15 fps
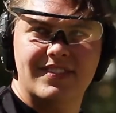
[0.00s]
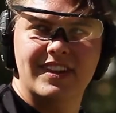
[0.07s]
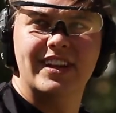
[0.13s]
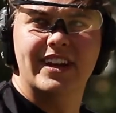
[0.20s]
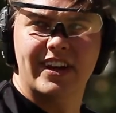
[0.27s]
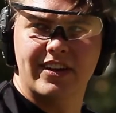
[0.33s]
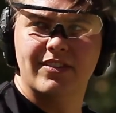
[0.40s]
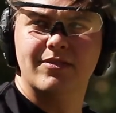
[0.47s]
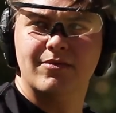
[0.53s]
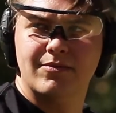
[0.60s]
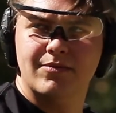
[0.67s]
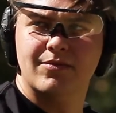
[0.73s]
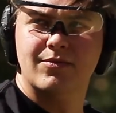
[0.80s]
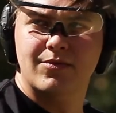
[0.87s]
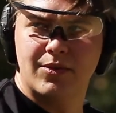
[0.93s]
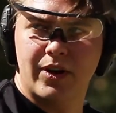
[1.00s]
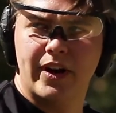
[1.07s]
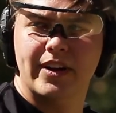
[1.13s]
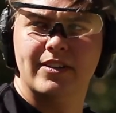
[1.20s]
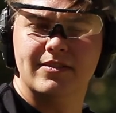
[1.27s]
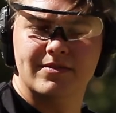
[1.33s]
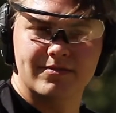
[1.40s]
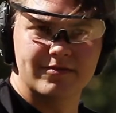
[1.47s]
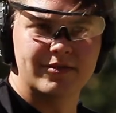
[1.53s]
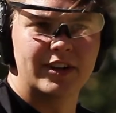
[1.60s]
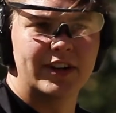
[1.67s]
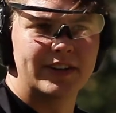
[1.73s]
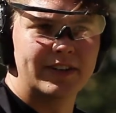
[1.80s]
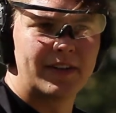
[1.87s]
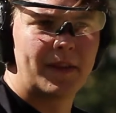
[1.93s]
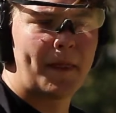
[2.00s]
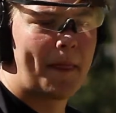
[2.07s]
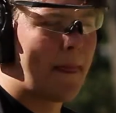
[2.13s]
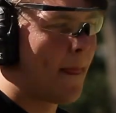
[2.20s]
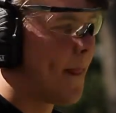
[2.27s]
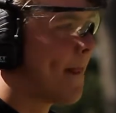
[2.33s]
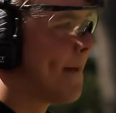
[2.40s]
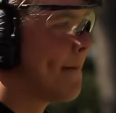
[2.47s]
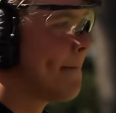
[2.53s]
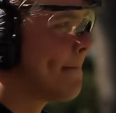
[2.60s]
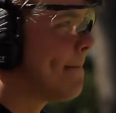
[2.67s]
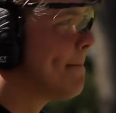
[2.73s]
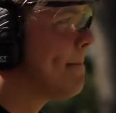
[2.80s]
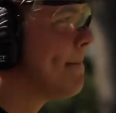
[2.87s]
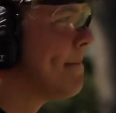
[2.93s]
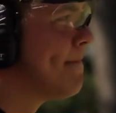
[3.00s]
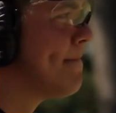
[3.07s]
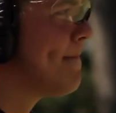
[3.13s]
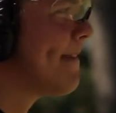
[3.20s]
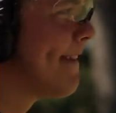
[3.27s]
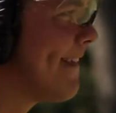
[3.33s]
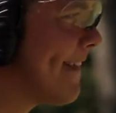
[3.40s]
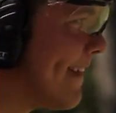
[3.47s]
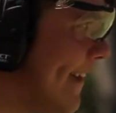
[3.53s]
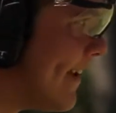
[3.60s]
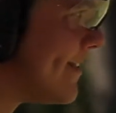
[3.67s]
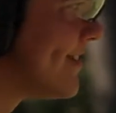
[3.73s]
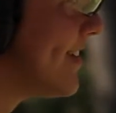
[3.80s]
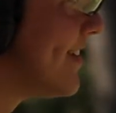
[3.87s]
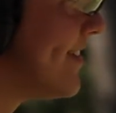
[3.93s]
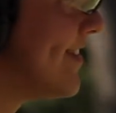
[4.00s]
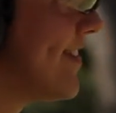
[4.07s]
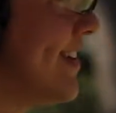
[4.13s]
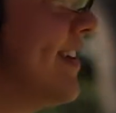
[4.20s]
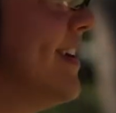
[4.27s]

explode something in front of my face. Right? So that's a good learning point. All right, so here you go,